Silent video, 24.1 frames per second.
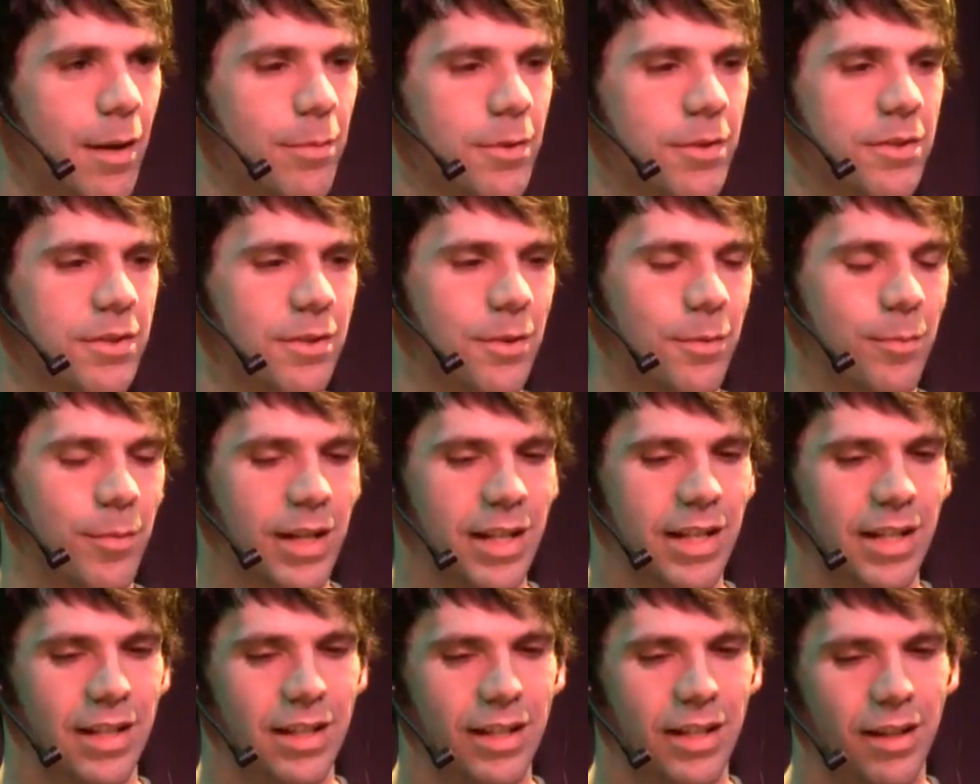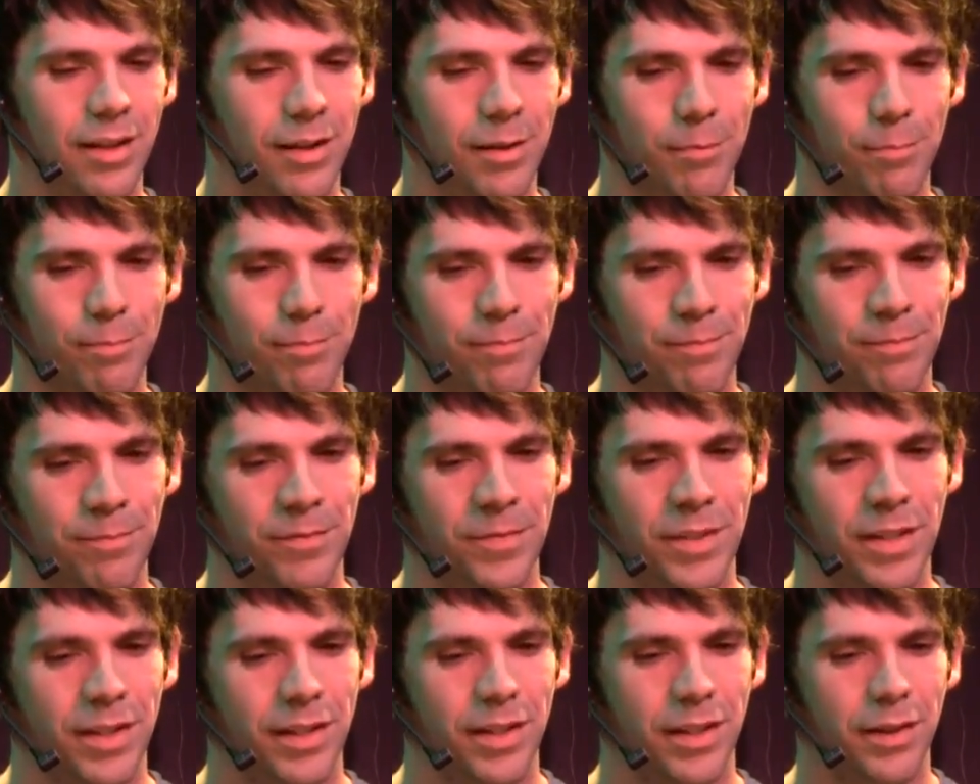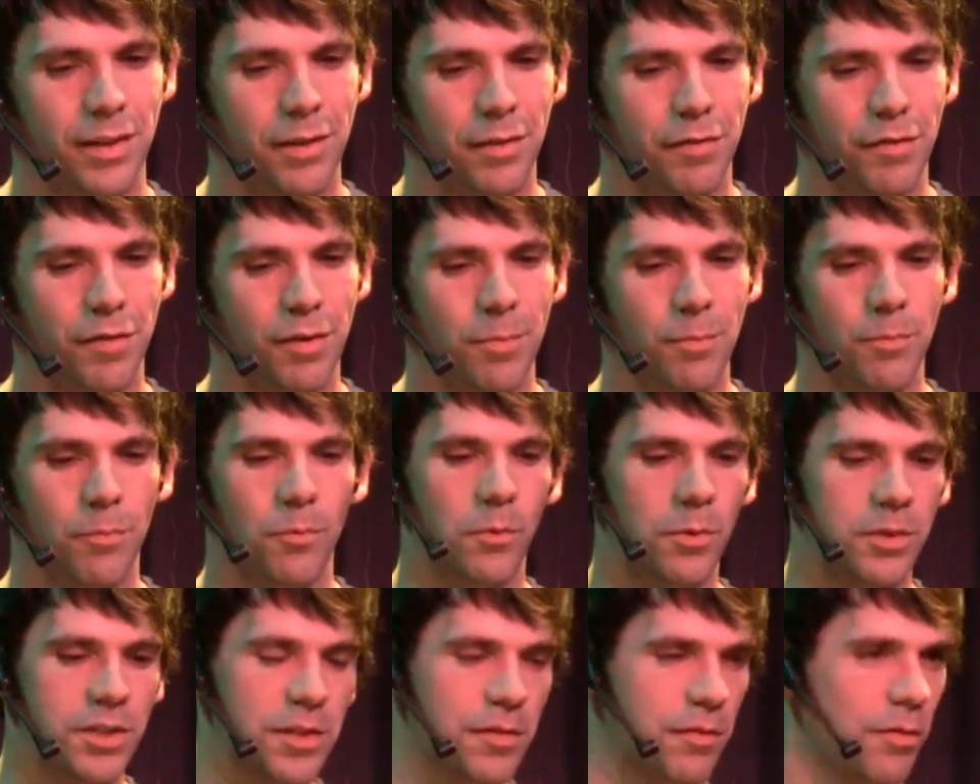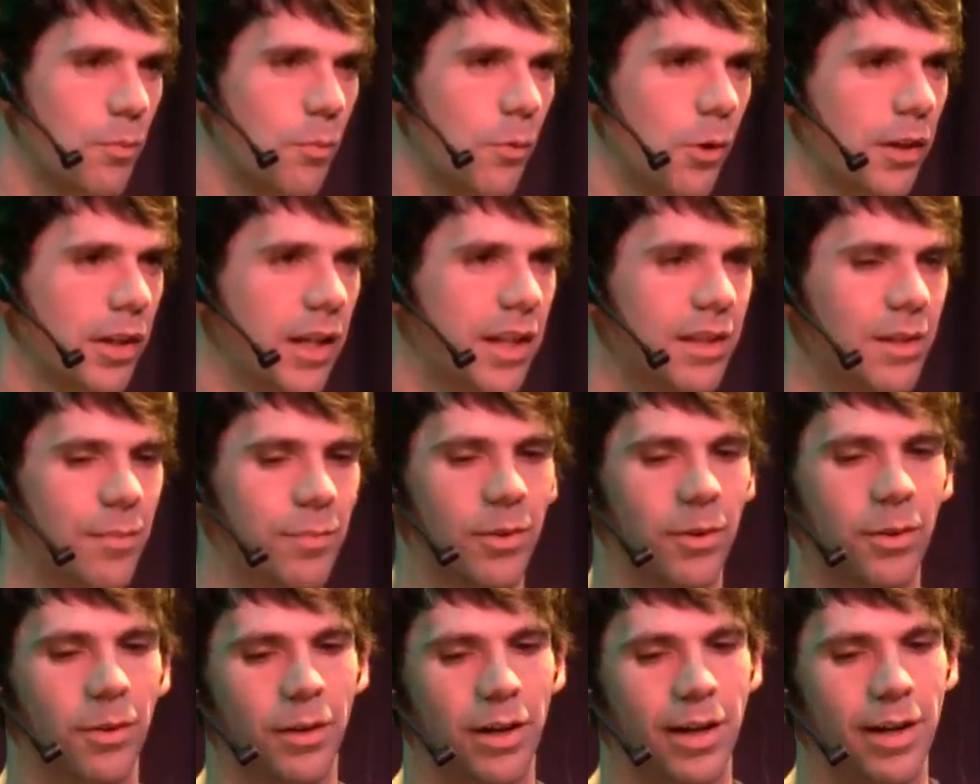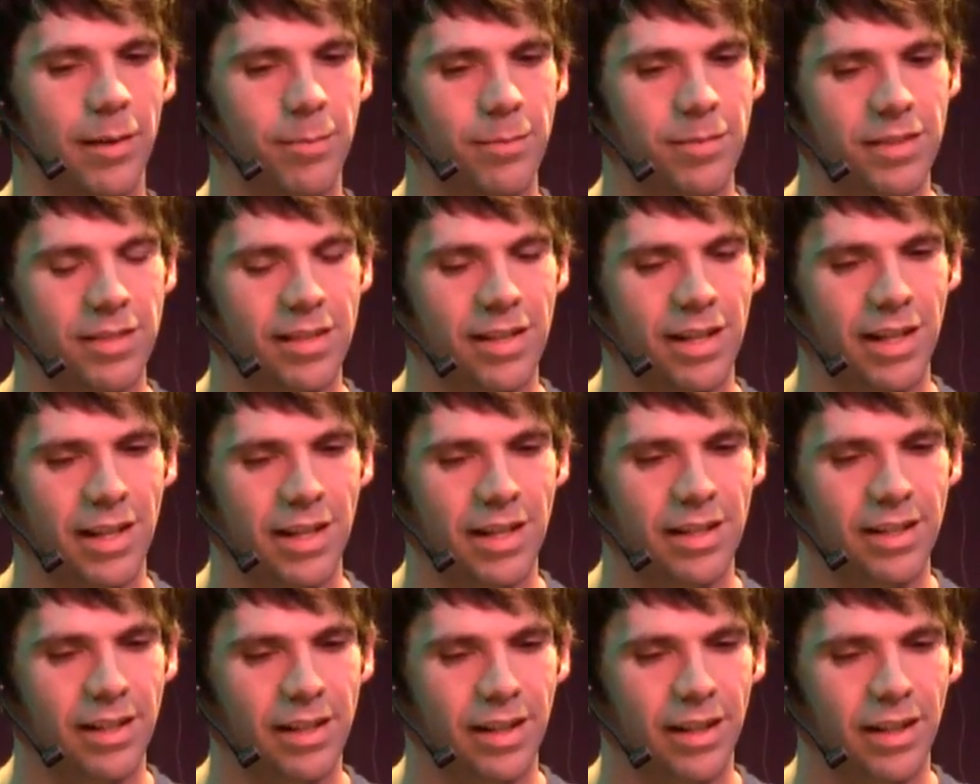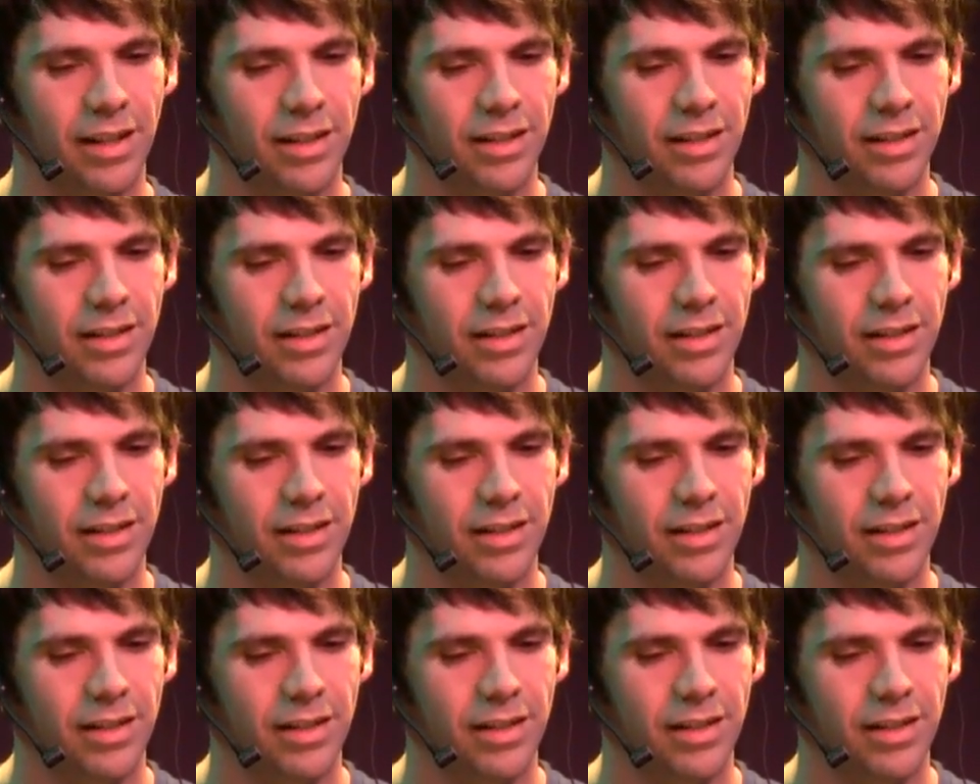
There's so many, just from working in the programs, and I